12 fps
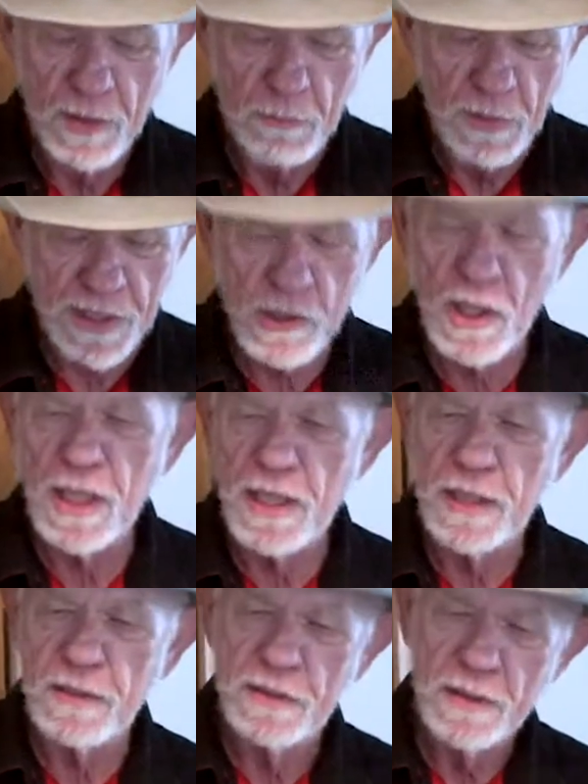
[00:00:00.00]
By dawn,
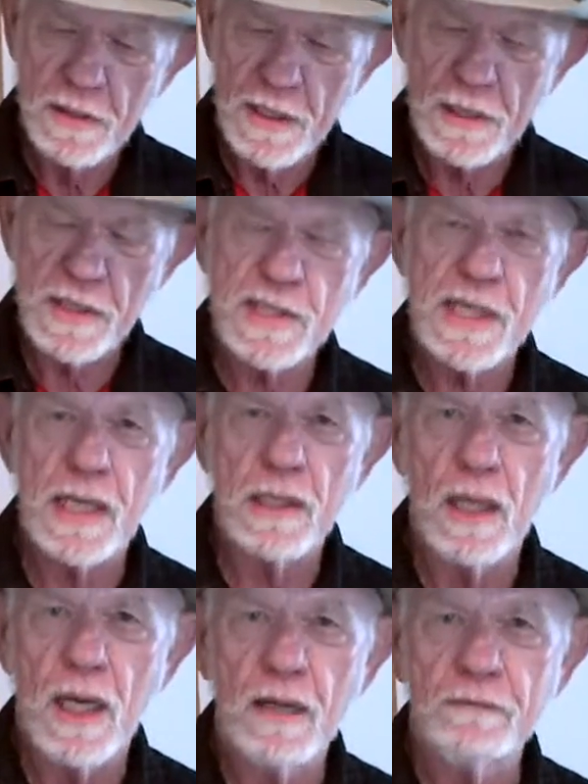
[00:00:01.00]
I'd cut the
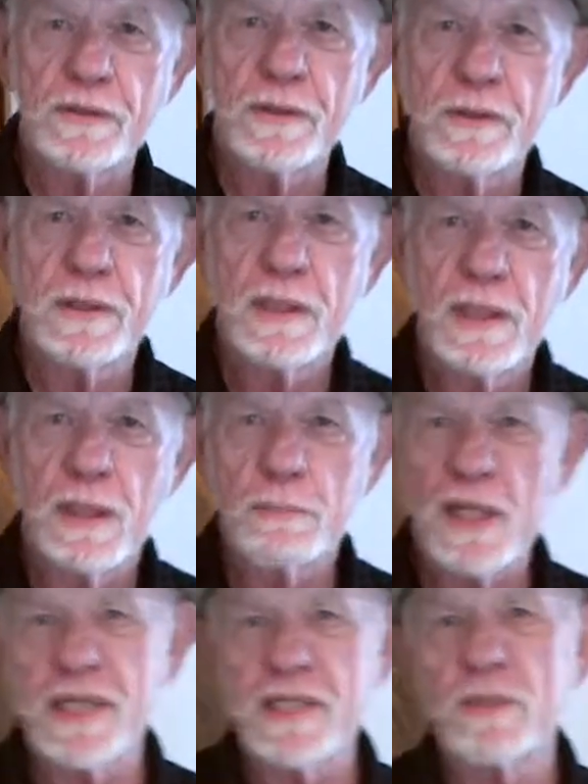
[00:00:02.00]
saddle off and
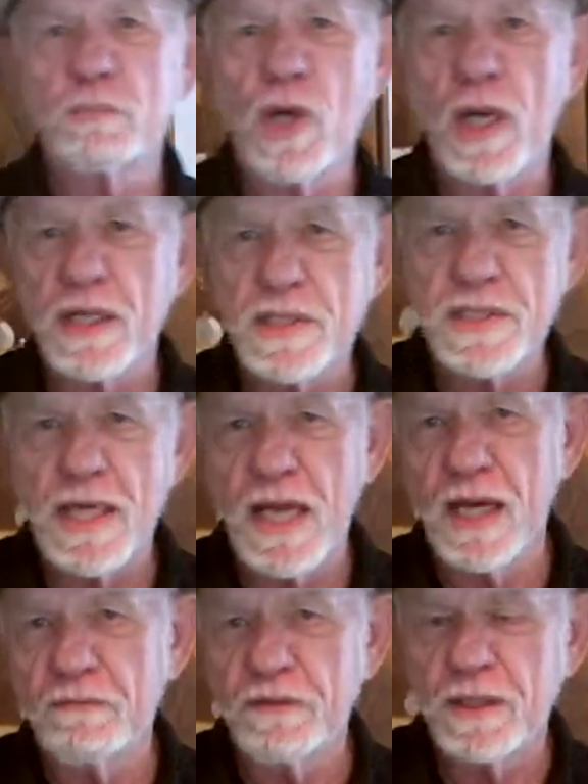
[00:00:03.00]
applied some Raleigh
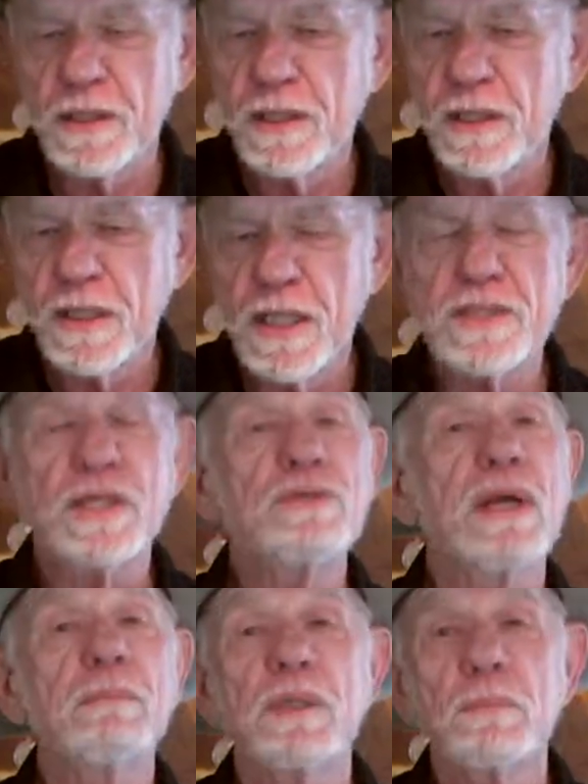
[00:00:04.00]
salve, and as he
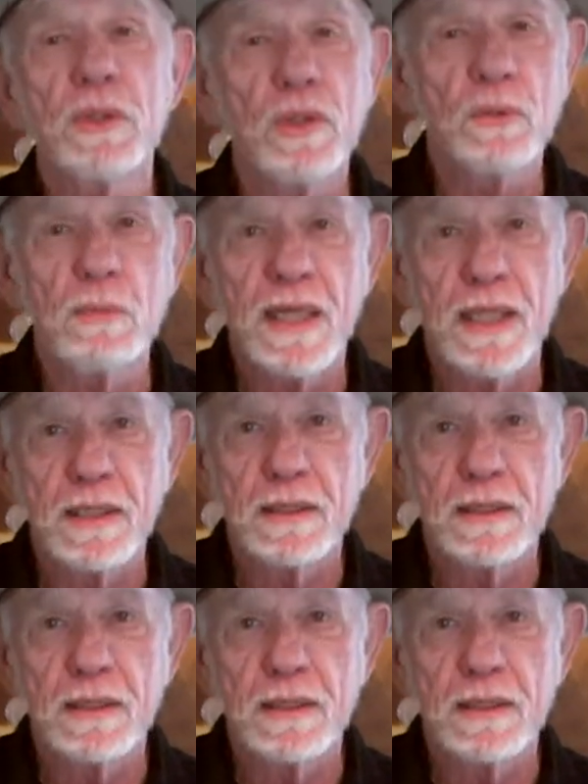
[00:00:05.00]
trembled below my